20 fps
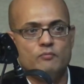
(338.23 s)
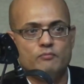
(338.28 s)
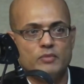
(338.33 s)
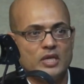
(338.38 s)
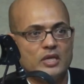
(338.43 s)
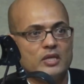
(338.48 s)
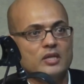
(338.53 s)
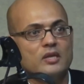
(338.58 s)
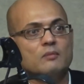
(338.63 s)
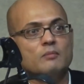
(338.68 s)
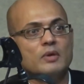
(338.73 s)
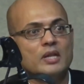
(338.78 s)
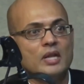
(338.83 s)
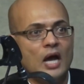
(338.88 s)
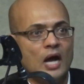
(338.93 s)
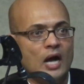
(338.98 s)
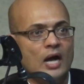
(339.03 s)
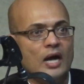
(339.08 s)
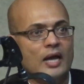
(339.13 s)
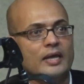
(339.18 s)
medium, and
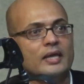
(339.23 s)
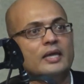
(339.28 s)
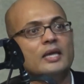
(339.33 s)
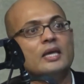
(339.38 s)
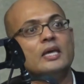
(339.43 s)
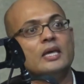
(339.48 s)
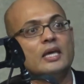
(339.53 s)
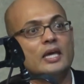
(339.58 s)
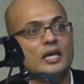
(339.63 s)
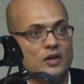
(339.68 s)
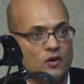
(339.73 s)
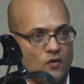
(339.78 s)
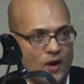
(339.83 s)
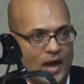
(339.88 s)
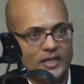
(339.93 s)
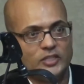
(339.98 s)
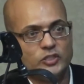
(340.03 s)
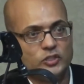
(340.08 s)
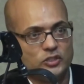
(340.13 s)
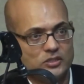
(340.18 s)
high
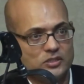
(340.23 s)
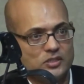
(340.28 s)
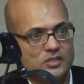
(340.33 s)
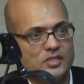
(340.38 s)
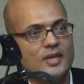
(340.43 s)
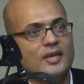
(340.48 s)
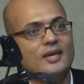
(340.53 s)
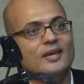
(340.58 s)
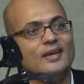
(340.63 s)
interactions